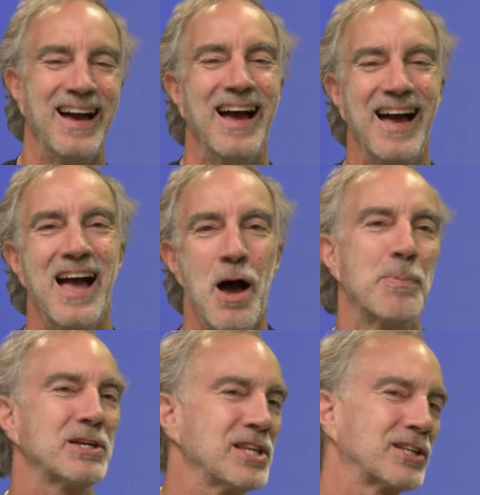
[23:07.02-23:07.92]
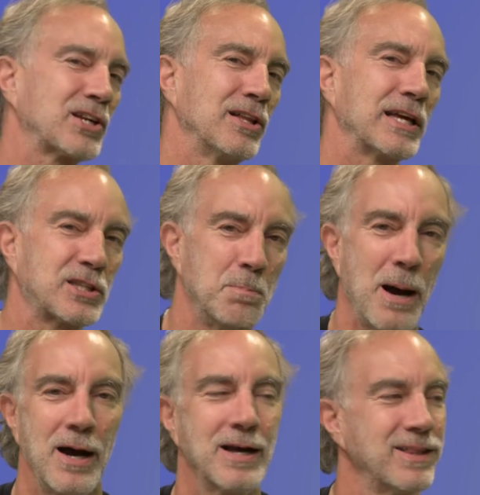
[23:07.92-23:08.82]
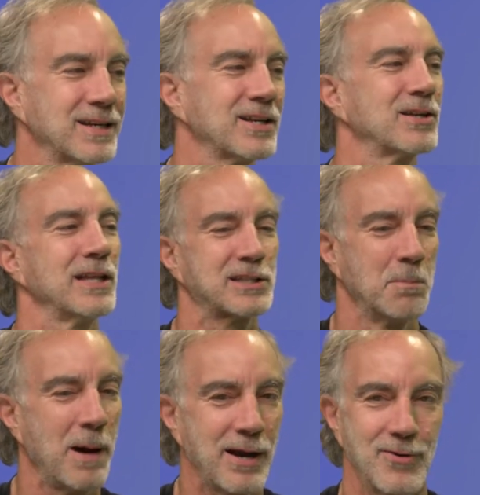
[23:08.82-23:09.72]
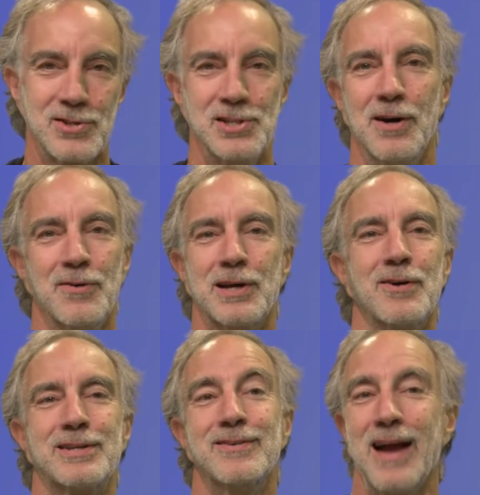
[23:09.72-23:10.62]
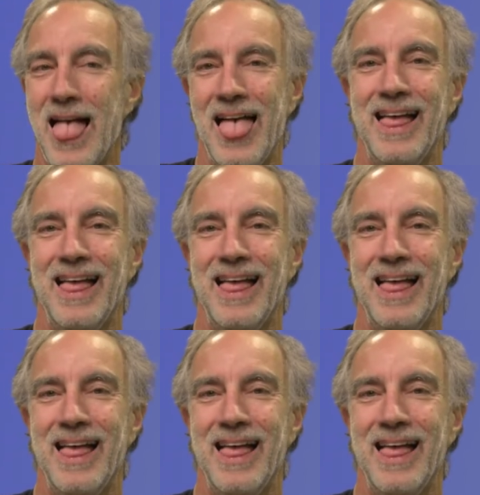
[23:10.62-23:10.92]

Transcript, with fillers: but it's like to collect. But the bo- it sounds like to collect the bottles. You know, you go to